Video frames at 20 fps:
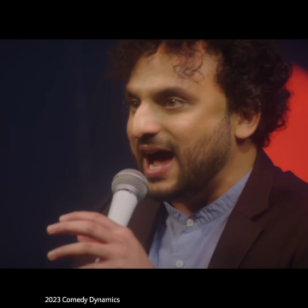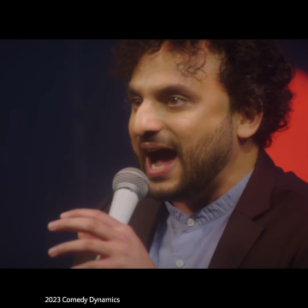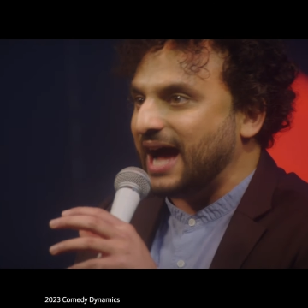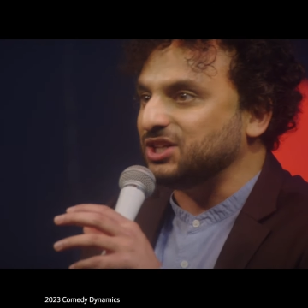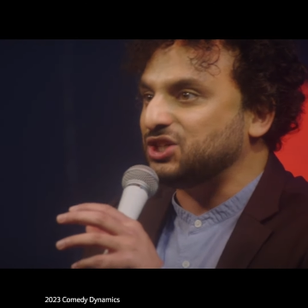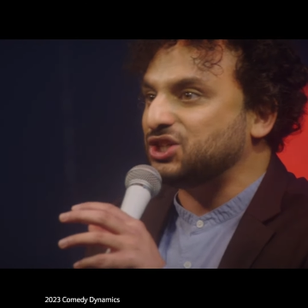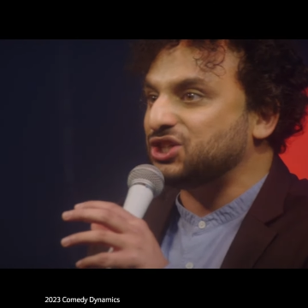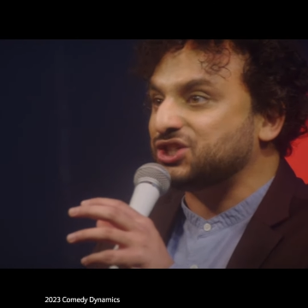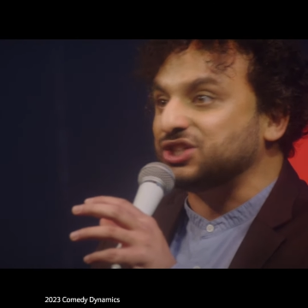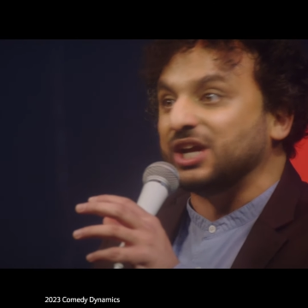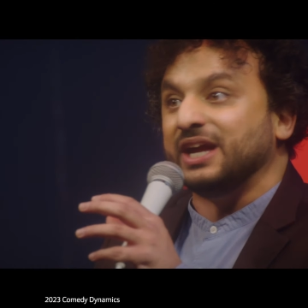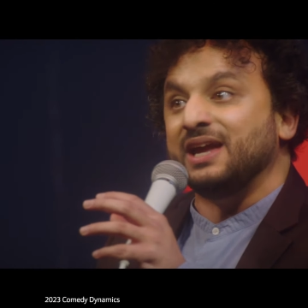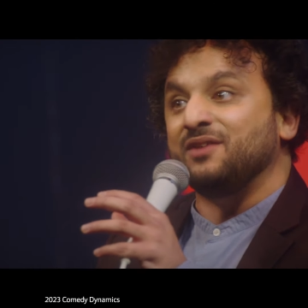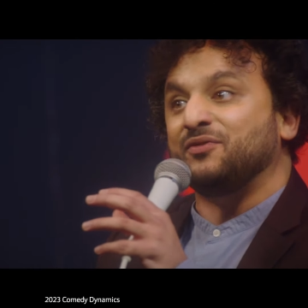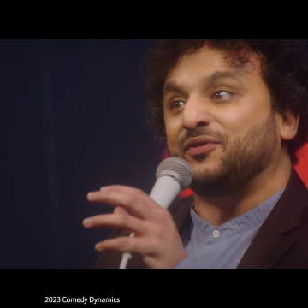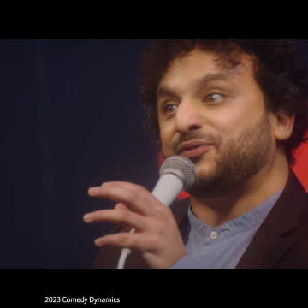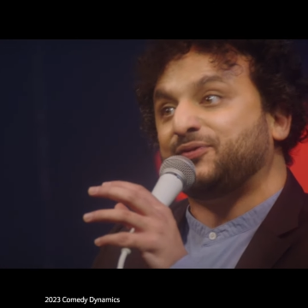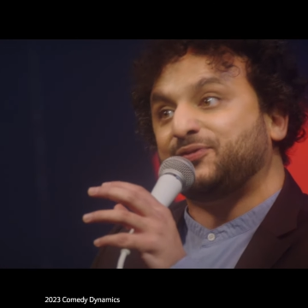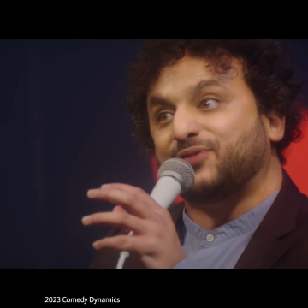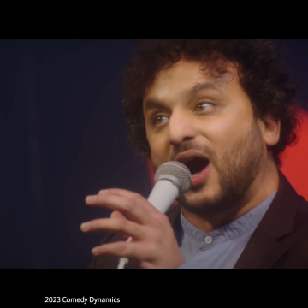And she
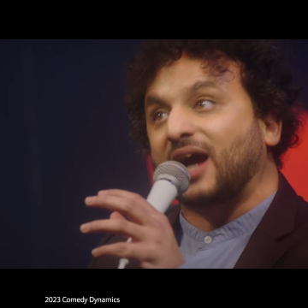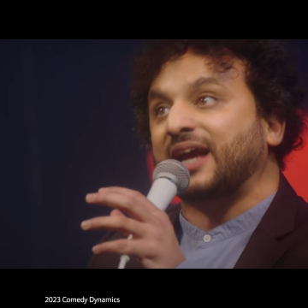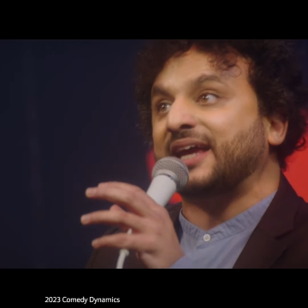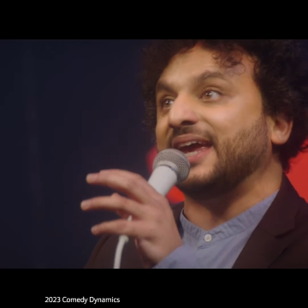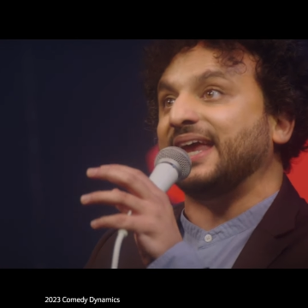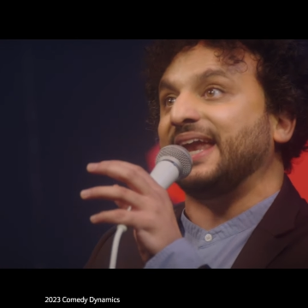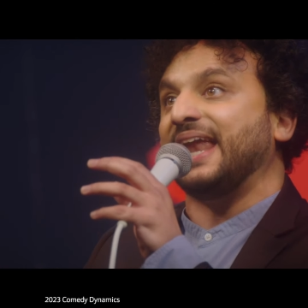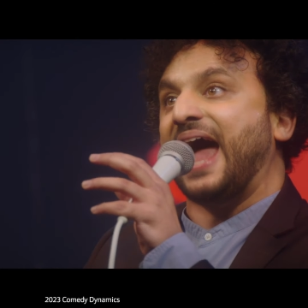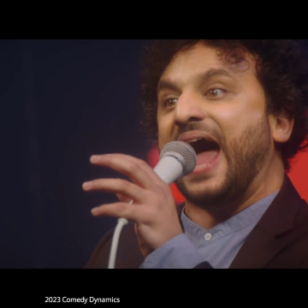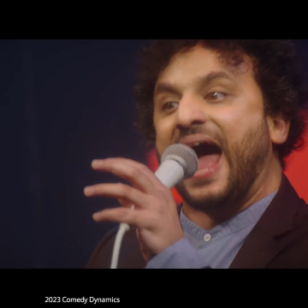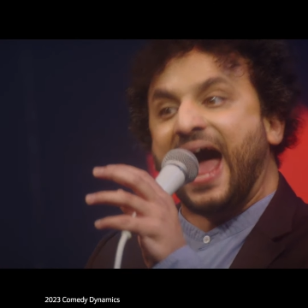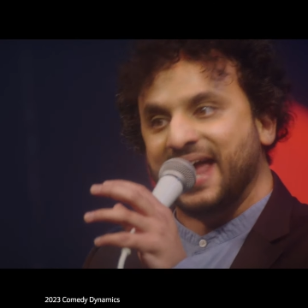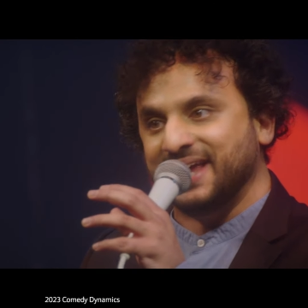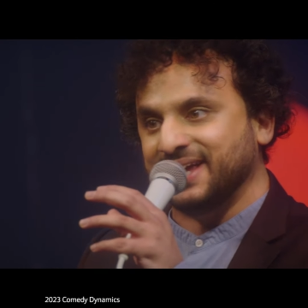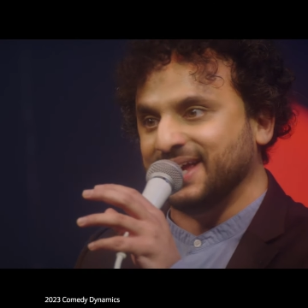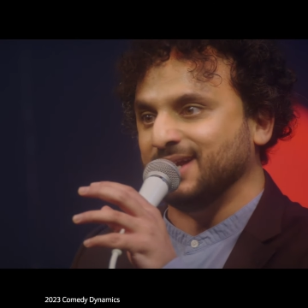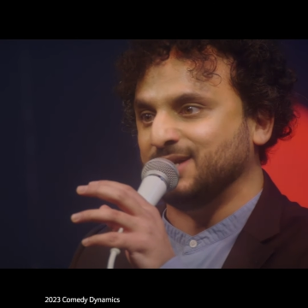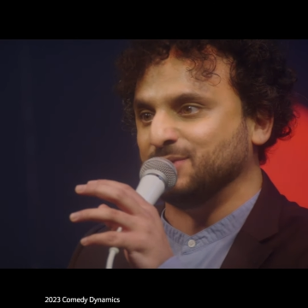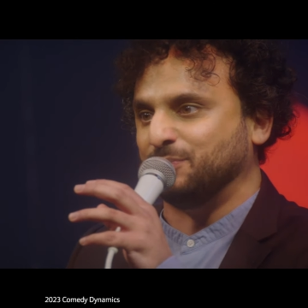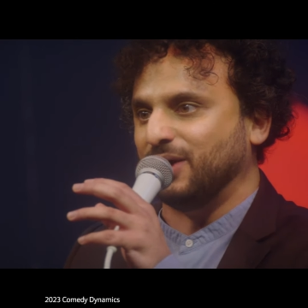fucking
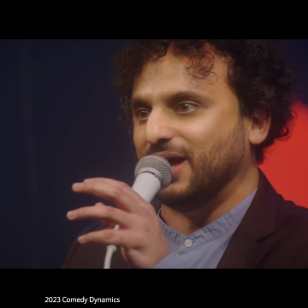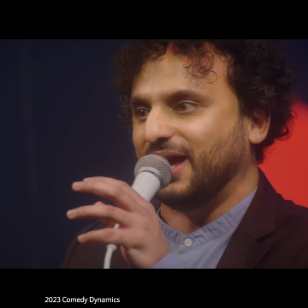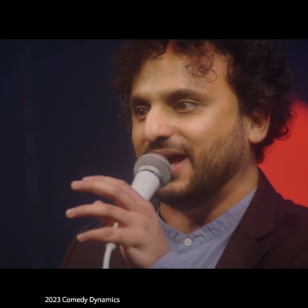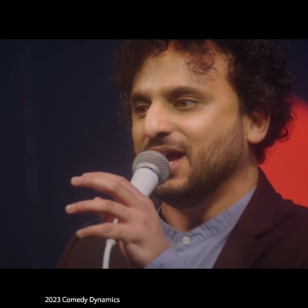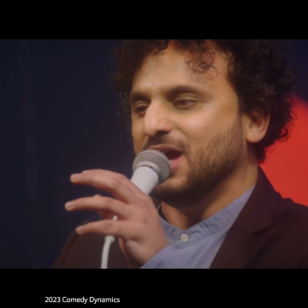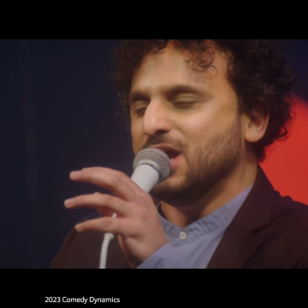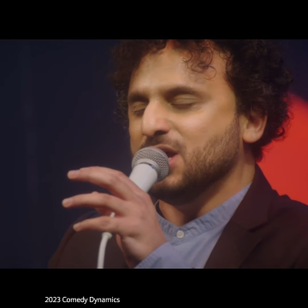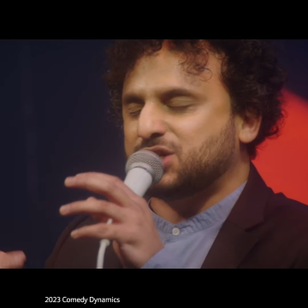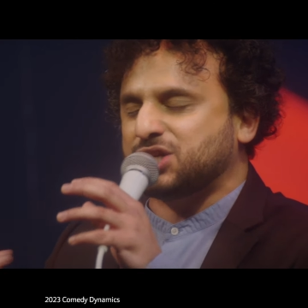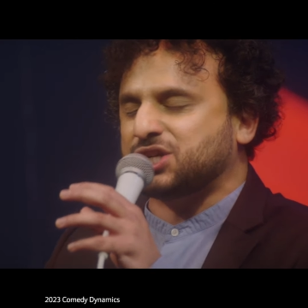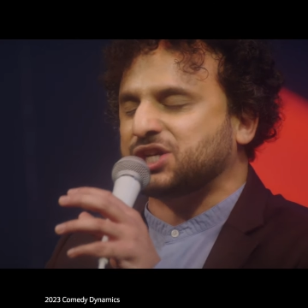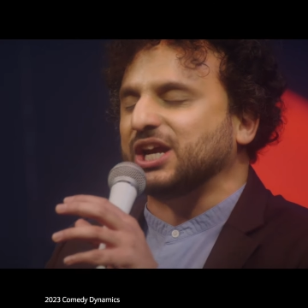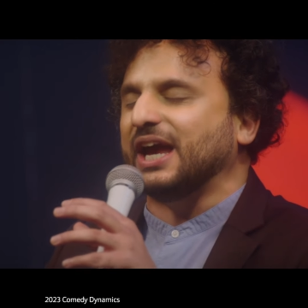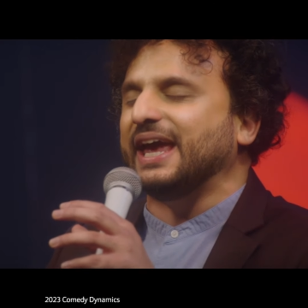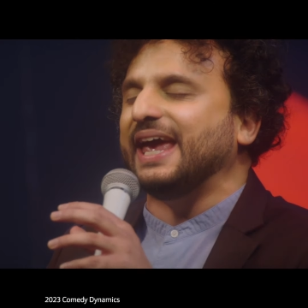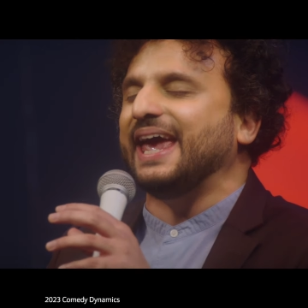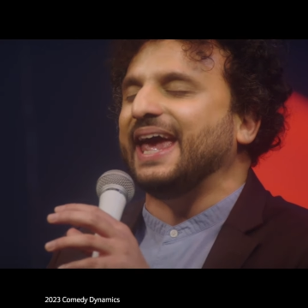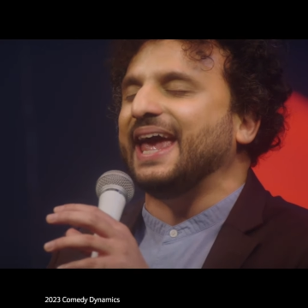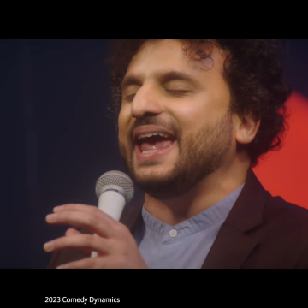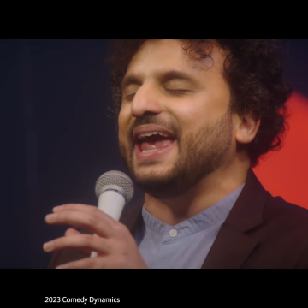hated me. She hated